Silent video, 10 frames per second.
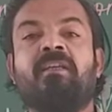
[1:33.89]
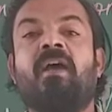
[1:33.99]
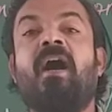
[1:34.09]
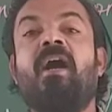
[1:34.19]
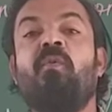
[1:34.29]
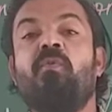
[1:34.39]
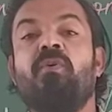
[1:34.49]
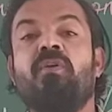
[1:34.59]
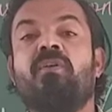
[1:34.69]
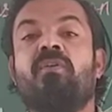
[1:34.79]

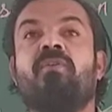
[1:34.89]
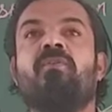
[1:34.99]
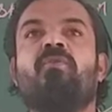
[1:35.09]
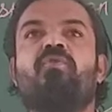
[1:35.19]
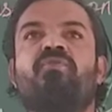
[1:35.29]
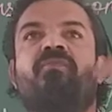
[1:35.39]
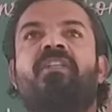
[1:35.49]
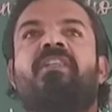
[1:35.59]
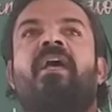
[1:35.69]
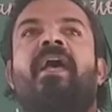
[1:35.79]
How?
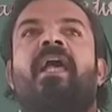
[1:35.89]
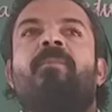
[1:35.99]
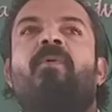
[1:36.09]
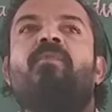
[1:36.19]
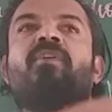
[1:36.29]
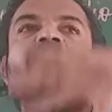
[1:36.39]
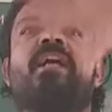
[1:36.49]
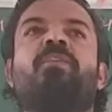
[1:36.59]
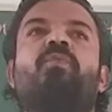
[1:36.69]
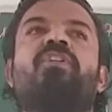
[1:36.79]
With the help of the
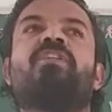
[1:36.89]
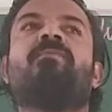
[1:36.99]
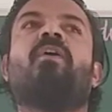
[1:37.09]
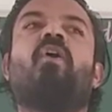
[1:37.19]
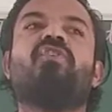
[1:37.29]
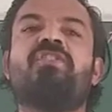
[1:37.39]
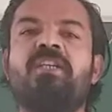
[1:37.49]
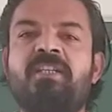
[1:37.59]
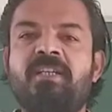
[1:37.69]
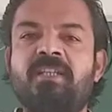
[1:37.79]
transportation of the
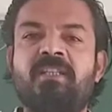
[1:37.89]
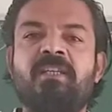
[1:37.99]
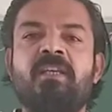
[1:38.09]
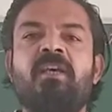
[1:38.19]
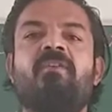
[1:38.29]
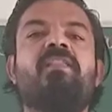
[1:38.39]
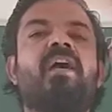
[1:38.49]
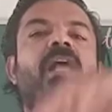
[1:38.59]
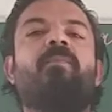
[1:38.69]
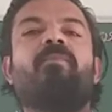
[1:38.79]
oxygen, with the
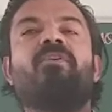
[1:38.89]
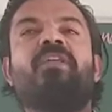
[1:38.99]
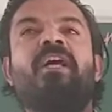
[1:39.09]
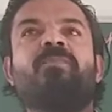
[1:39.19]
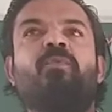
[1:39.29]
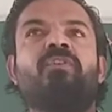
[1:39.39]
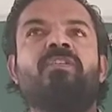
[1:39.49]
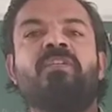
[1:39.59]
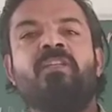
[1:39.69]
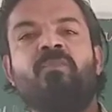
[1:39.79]
help of the
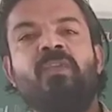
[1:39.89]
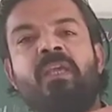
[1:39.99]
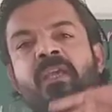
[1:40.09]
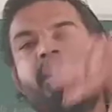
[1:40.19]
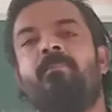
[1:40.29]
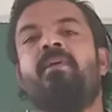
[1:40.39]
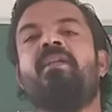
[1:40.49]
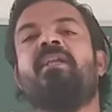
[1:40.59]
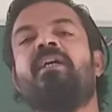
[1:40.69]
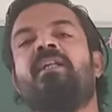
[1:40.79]
transportation of the
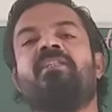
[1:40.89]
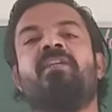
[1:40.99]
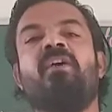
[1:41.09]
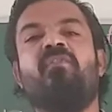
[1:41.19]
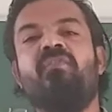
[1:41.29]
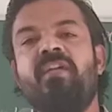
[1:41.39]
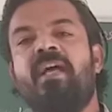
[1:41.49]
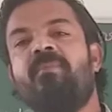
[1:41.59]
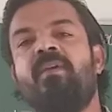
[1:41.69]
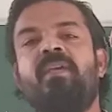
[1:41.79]
minerals,
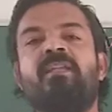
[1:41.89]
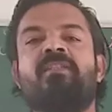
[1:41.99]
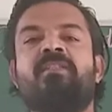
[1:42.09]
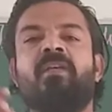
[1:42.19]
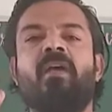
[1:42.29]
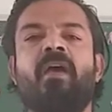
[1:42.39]
vitamins,